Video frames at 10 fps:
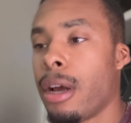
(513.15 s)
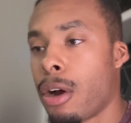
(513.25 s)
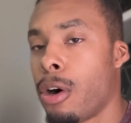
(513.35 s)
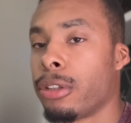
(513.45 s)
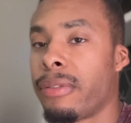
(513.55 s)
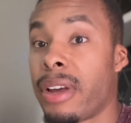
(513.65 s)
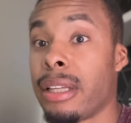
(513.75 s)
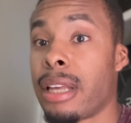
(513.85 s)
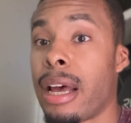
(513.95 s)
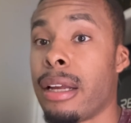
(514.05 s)

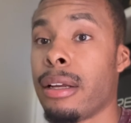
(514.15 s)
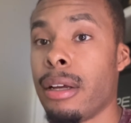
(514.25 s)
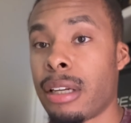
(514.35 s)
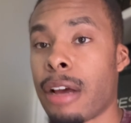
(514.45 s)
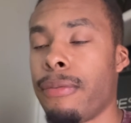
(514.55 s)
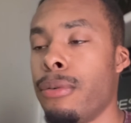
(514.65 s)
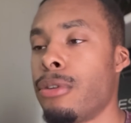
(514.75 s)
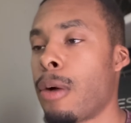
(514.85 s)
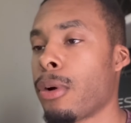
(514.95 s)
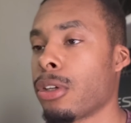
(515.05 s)
cultivate that
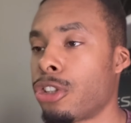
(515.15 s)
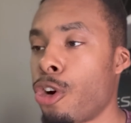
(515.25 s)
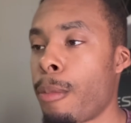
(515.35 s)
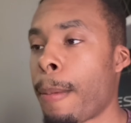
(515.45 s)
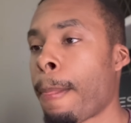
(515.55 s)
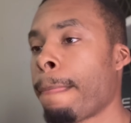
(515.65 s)
food that we're consuming.